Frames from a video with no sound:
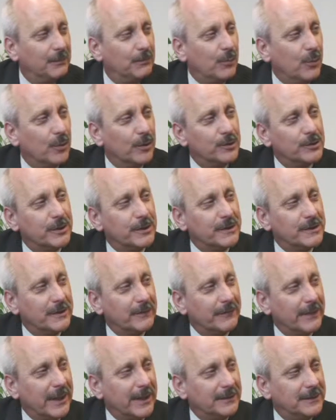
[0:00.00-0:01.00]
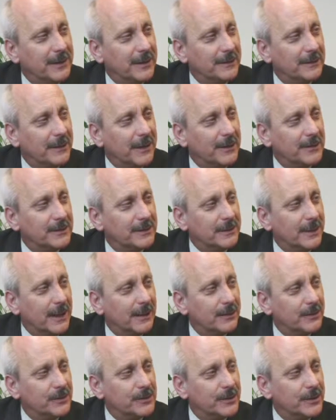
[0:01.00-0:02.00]
portions of that
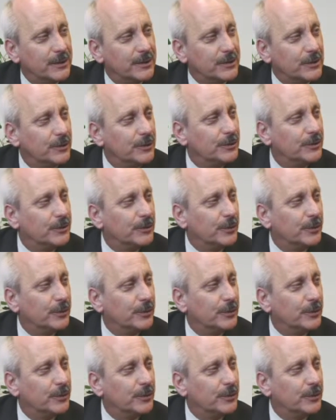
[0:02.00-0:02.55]
$10,000 to certain